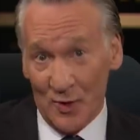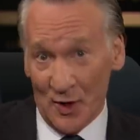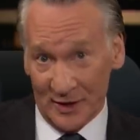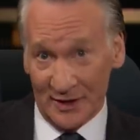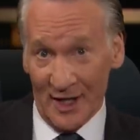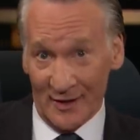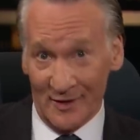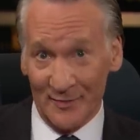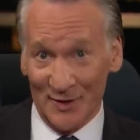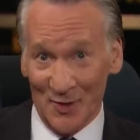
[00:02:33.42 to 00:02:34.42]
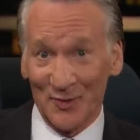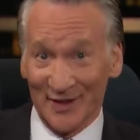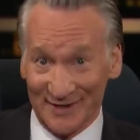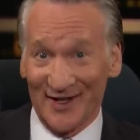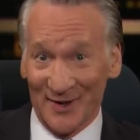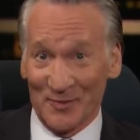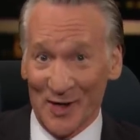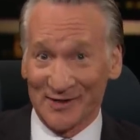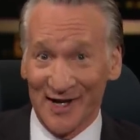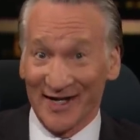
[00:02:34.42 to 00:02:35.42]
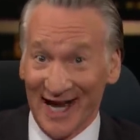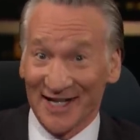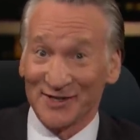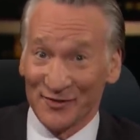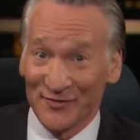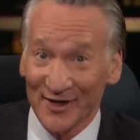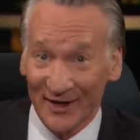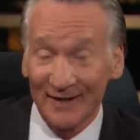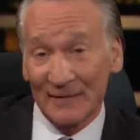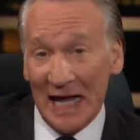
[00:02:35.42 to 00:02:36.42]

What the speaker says: Court slot comes open, the sitting president gets to fill it,